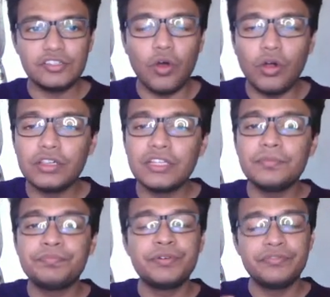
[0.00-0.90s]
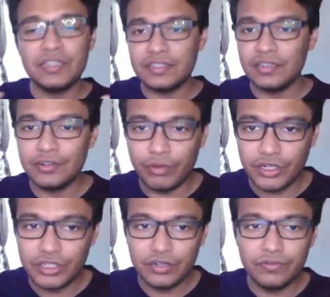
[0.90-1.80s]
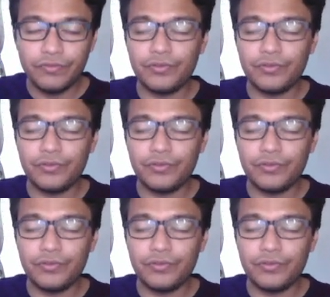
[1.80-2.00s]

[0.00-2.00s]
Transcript: all the previous year questions